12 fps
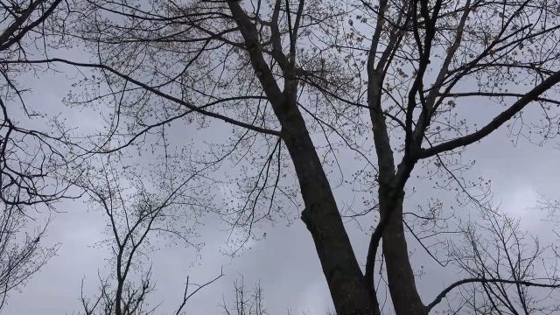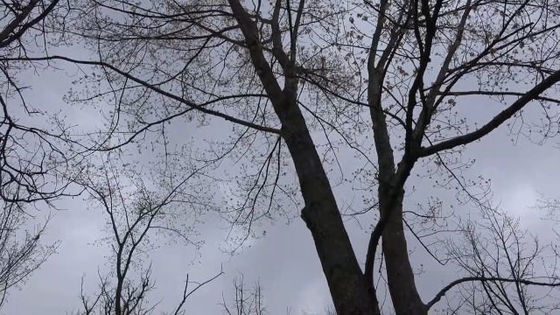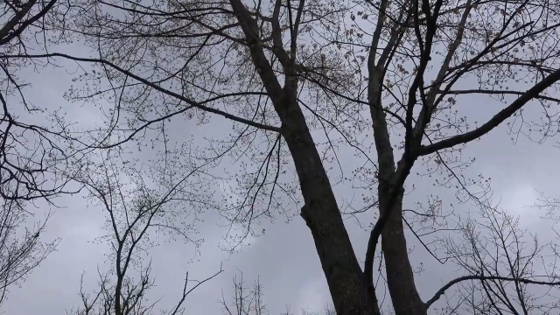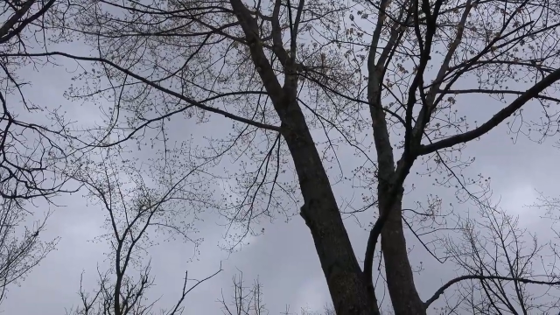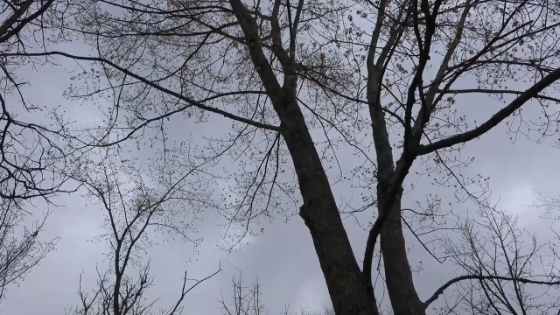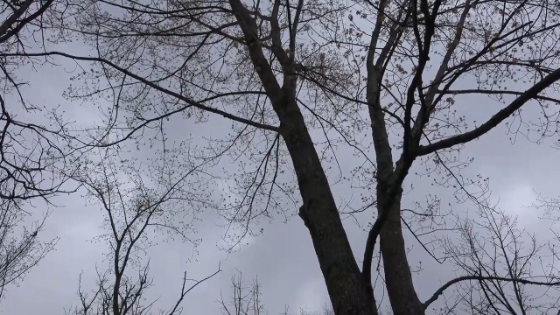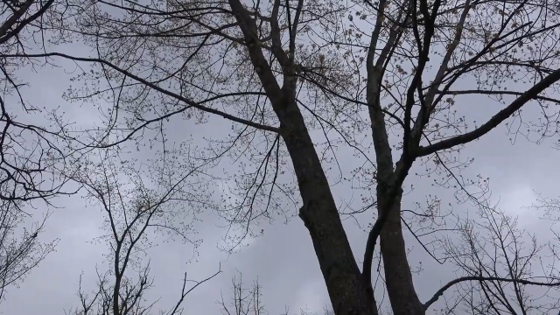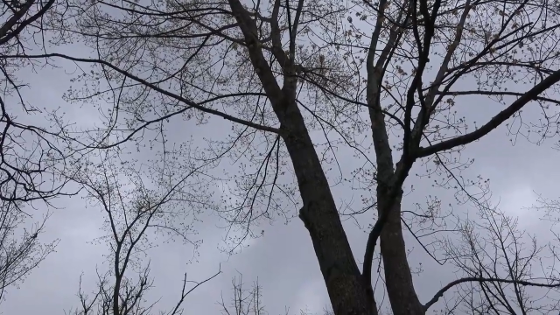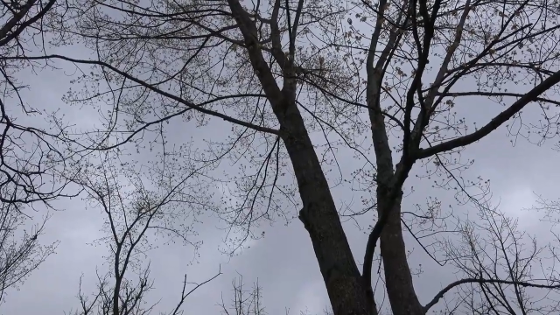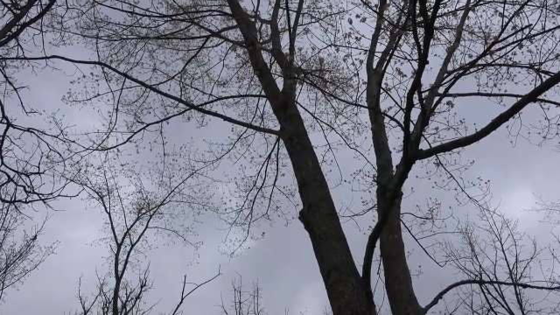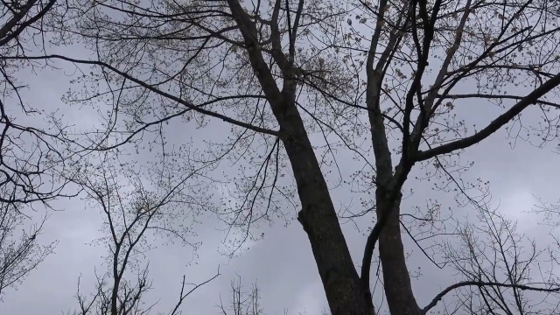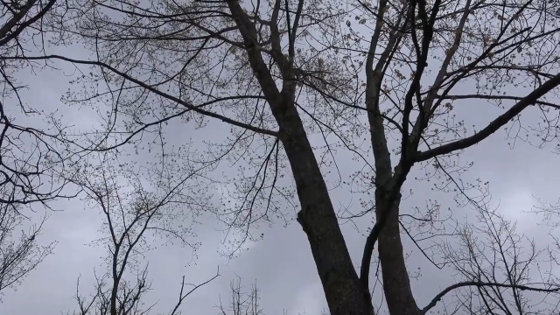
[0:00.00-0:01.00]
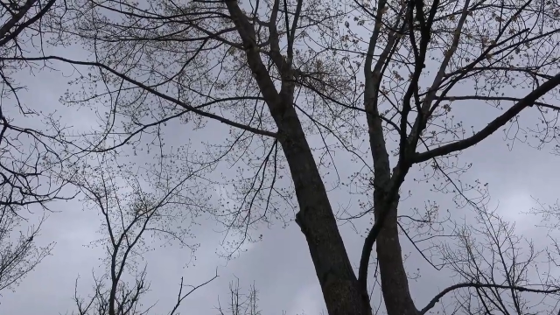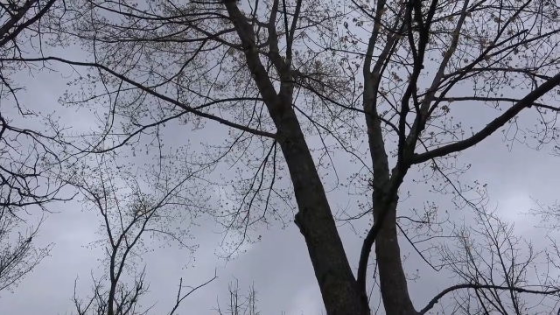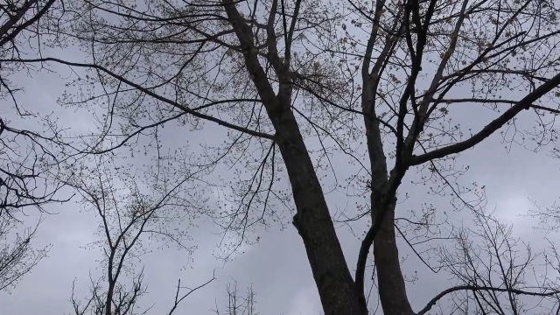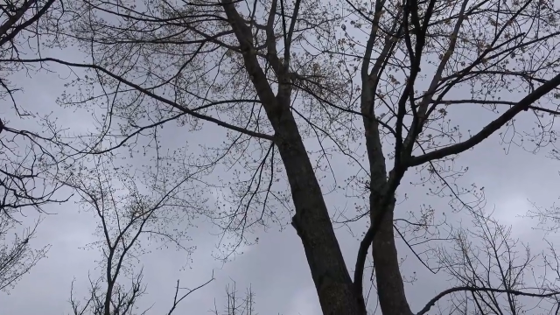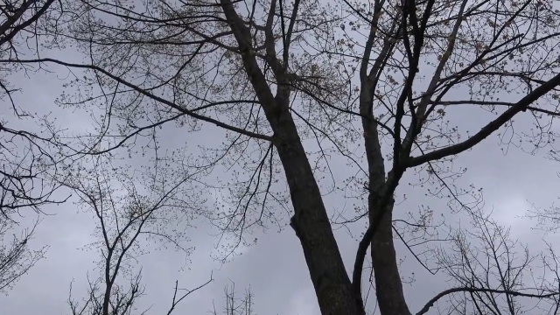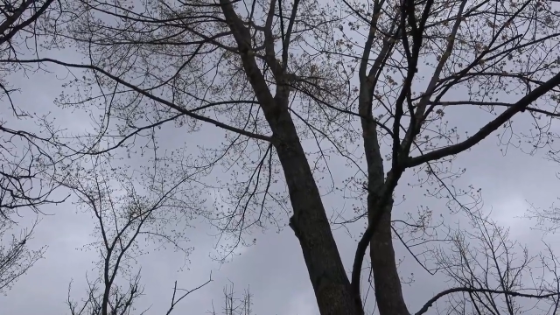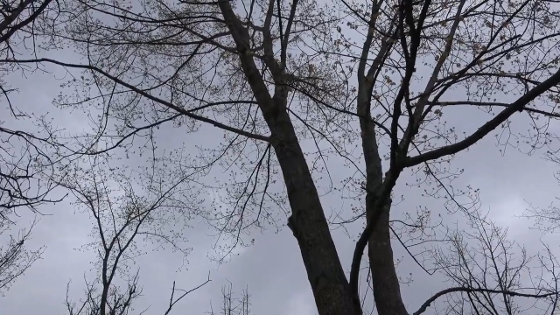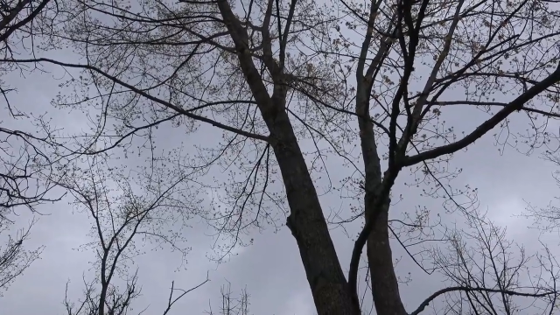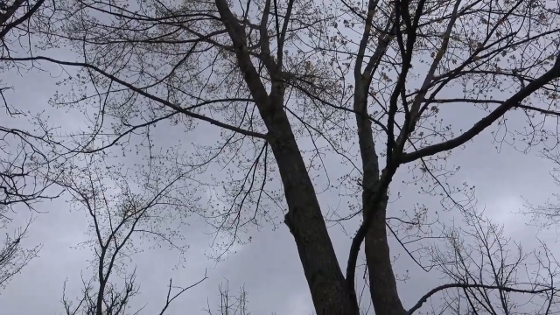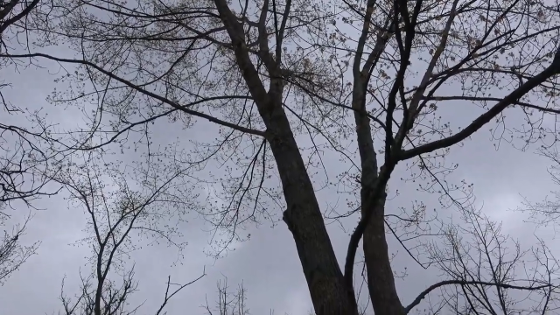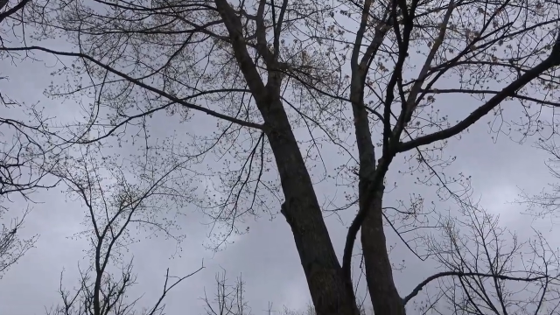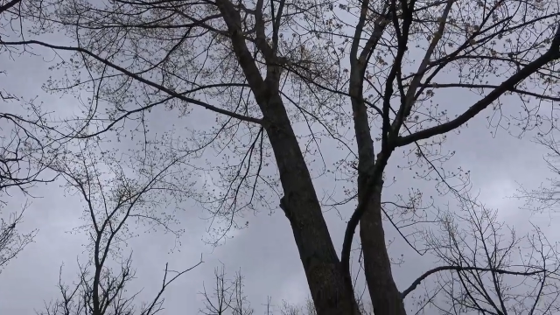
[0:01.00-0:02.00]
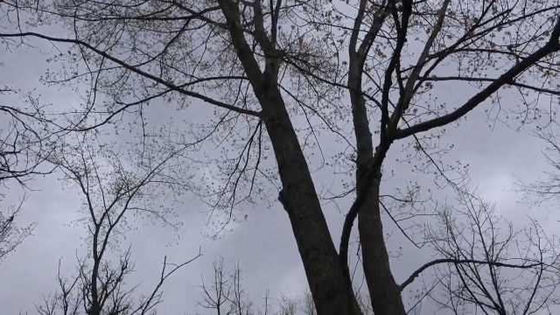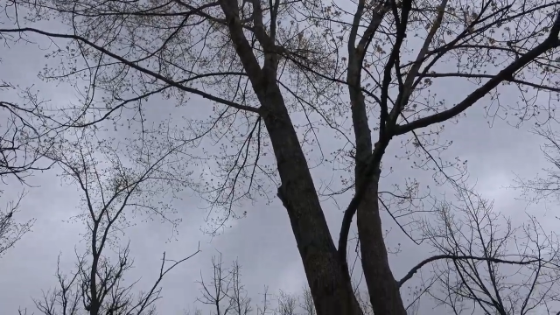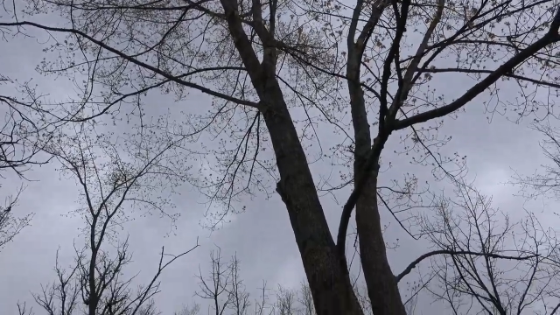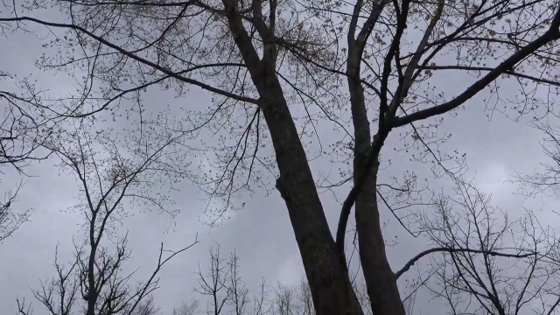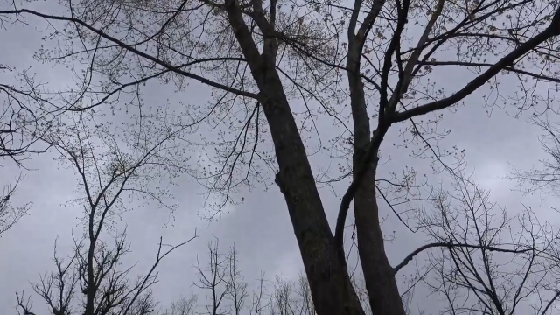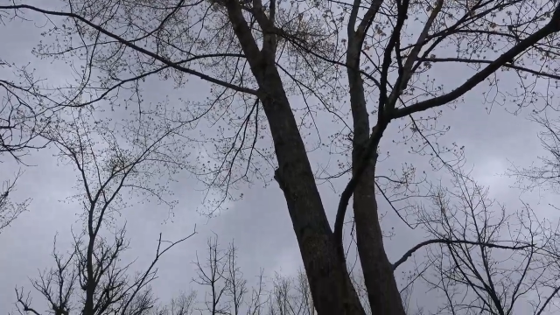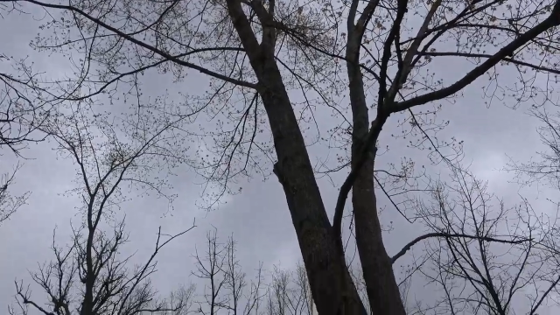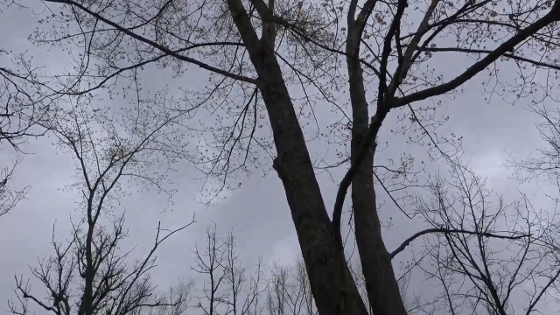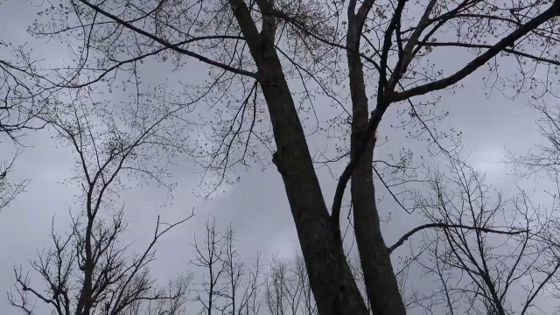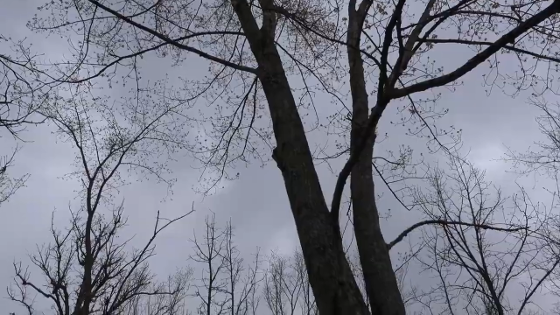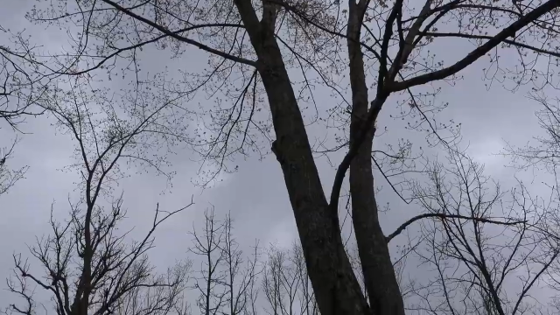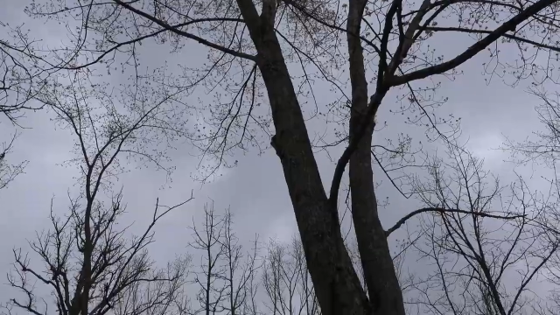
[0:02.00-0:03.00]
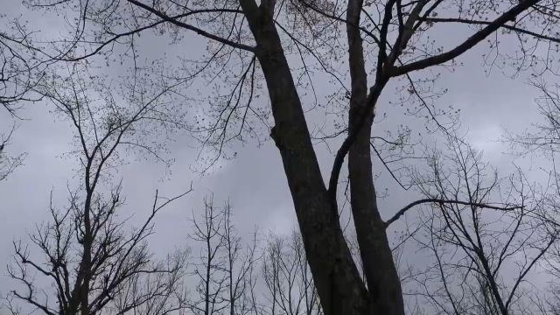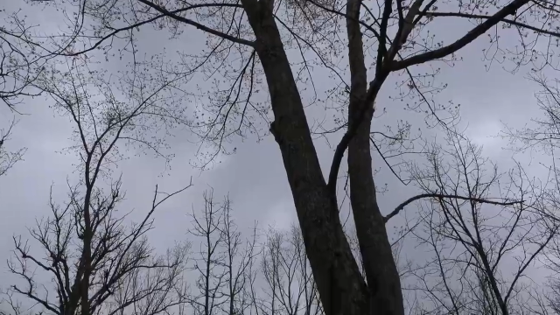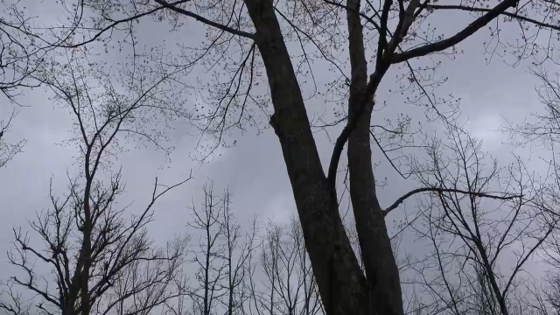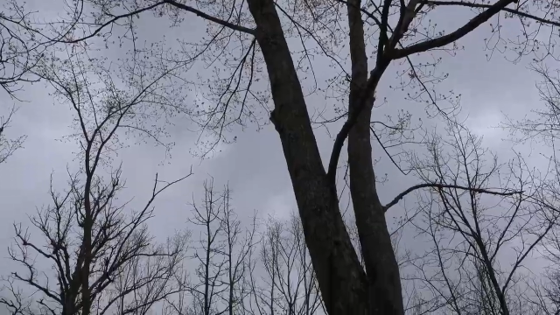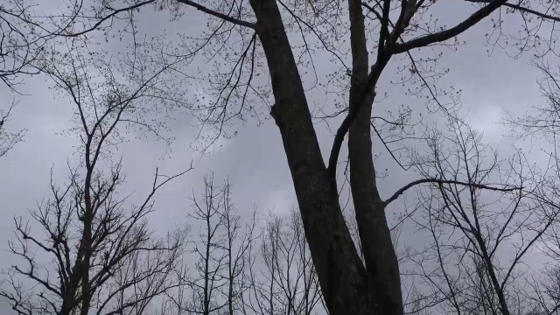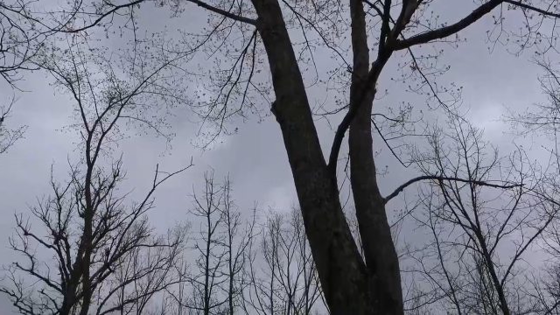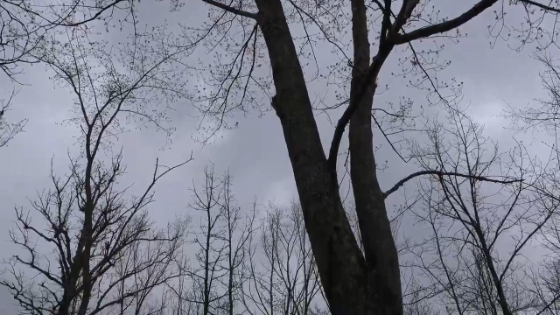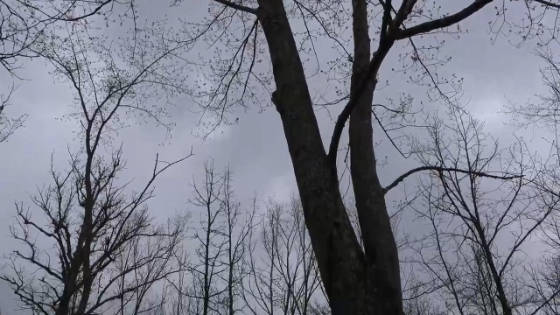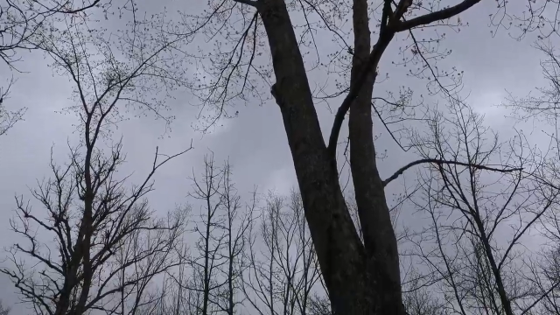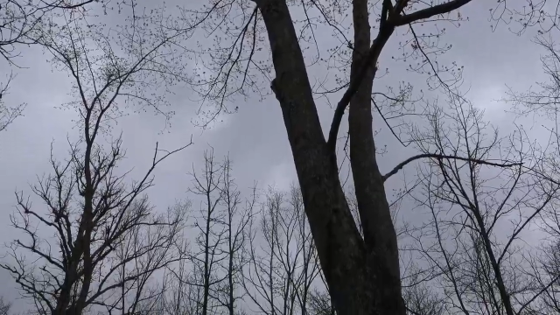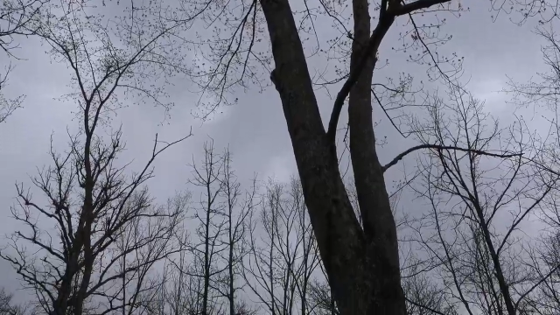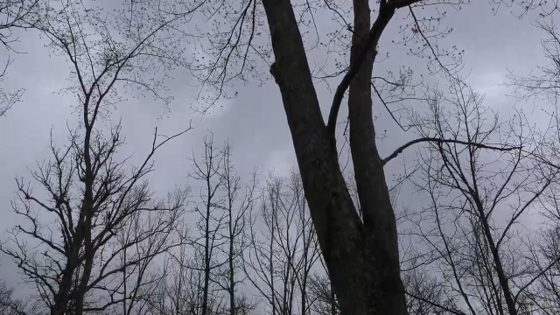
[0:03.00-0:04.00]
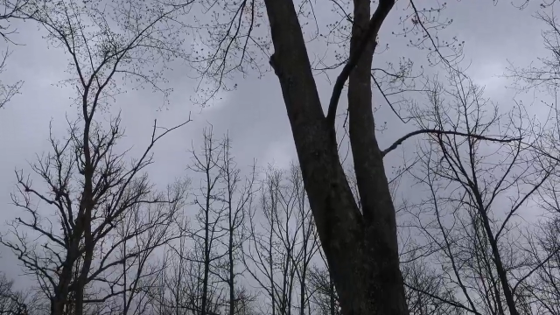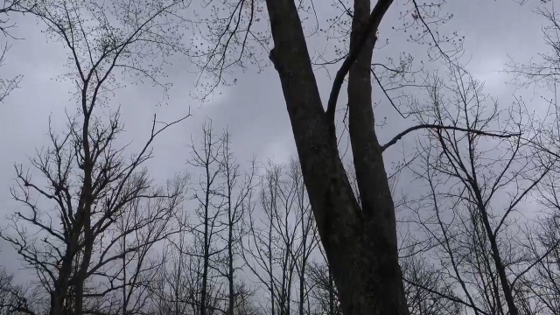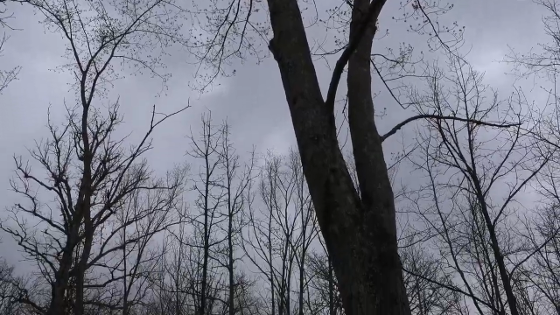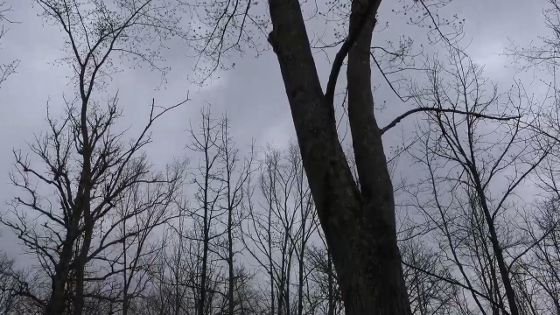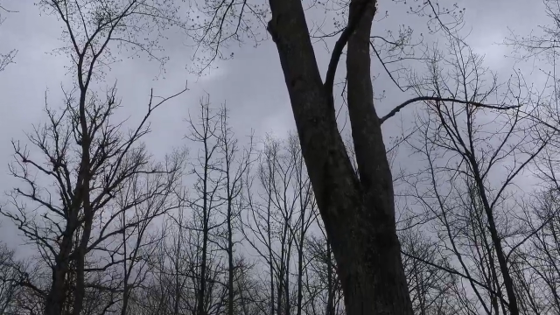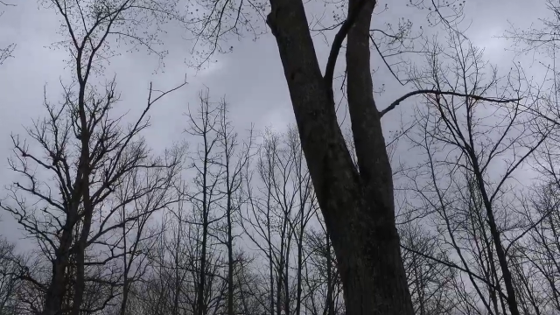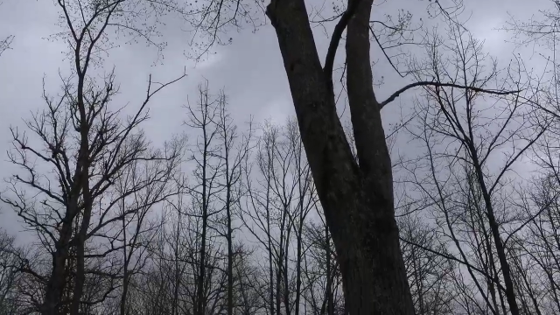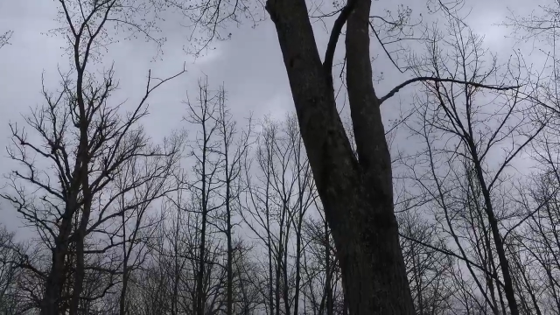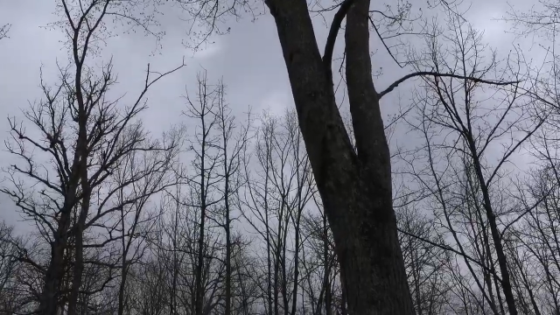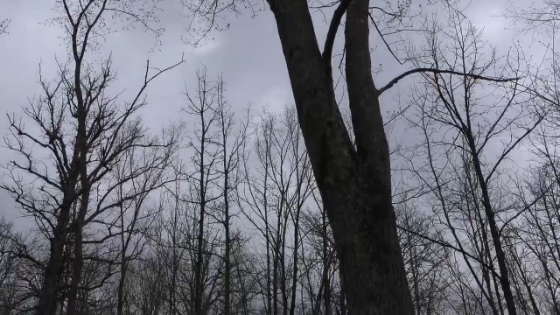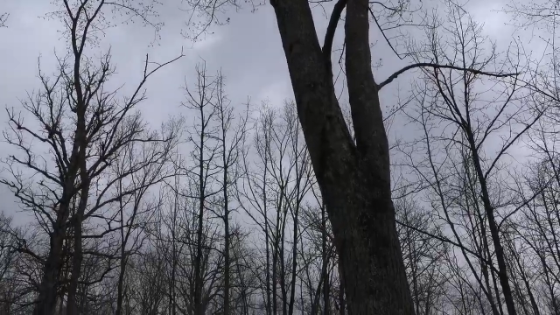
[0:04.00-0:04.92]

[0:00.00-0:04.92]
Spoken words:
(no speaker visible)